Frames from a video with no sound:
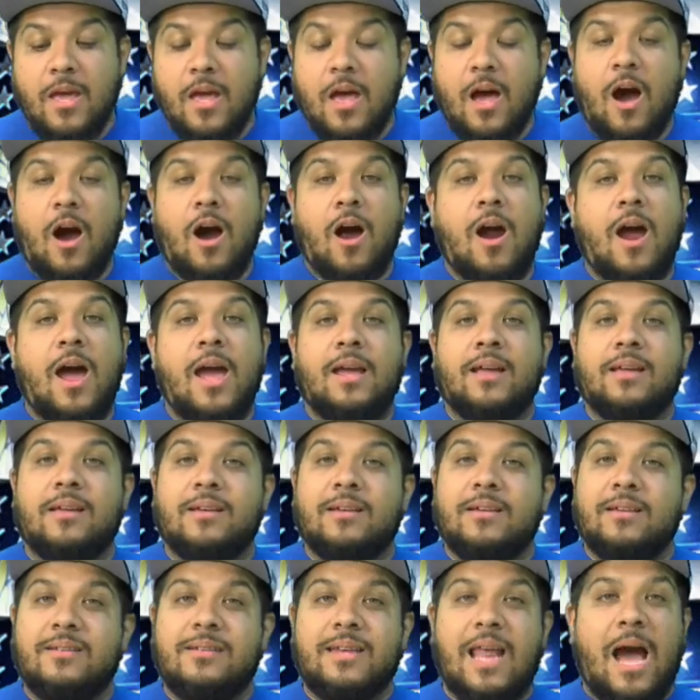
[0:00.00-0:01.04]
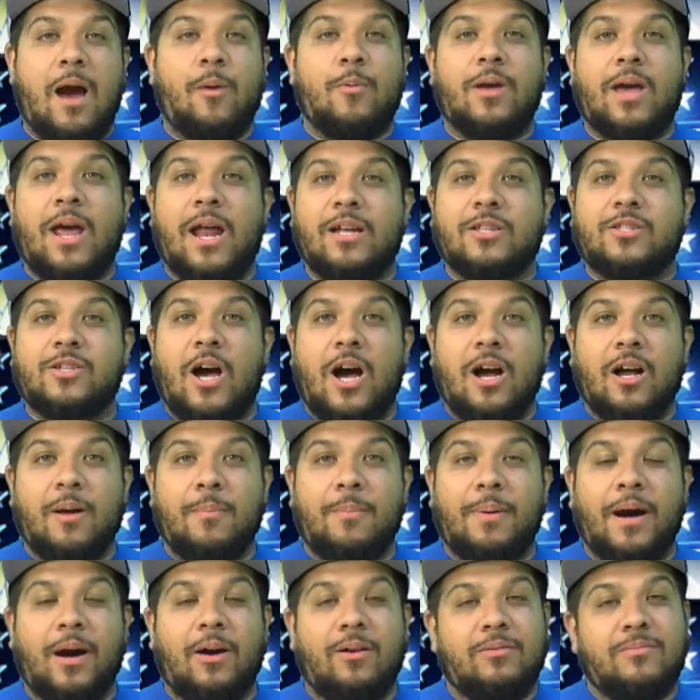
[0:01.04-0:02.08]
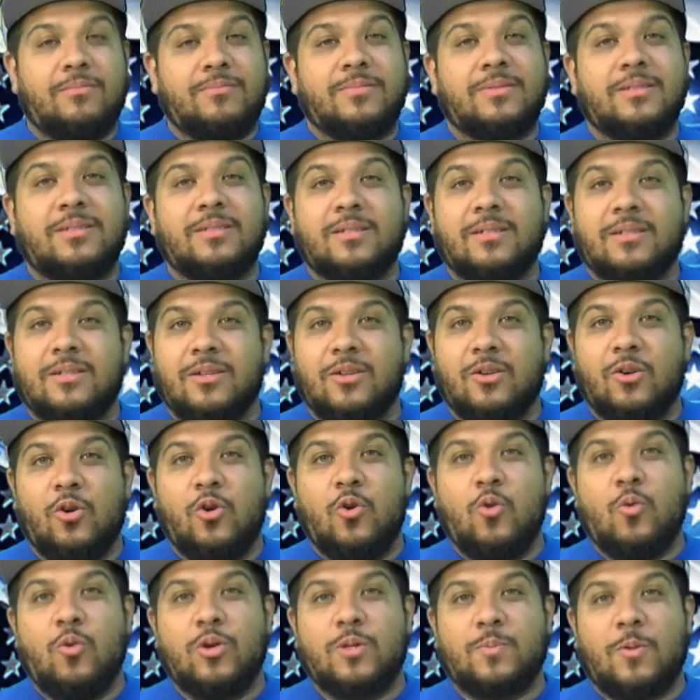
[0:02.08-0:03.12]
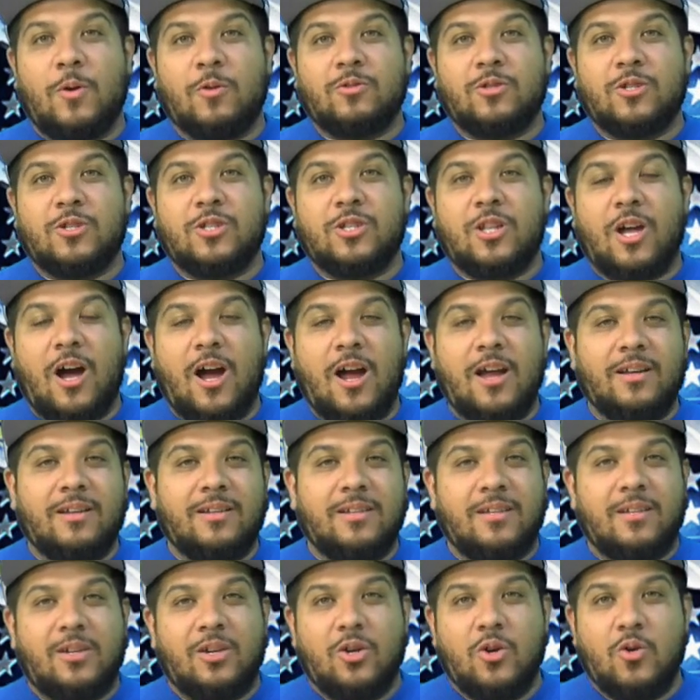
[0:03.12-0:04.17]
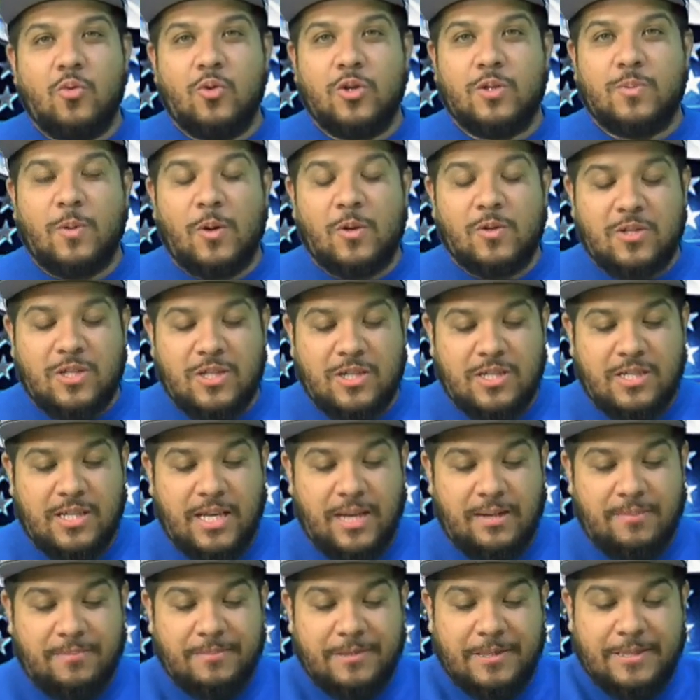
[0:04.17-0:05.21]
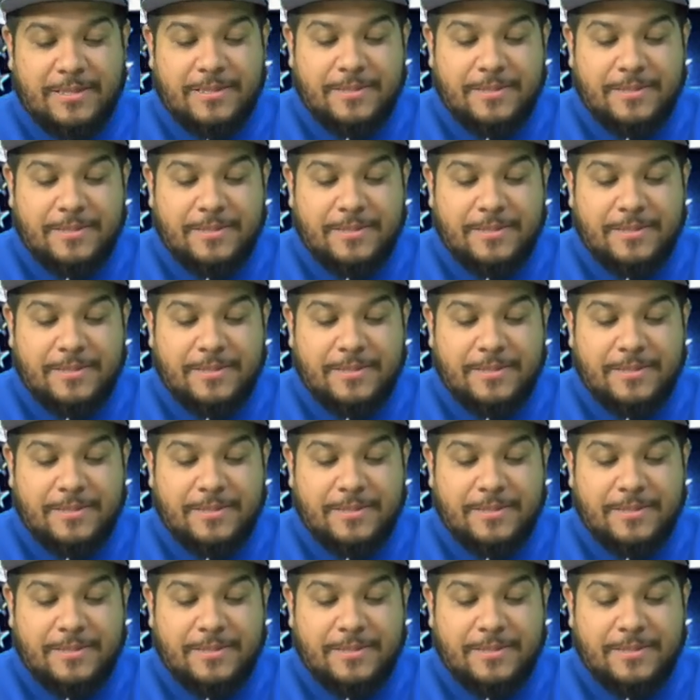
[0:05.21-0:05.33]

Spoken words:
All right, now we got to talk about who was supposed to start, who was supposed to sit.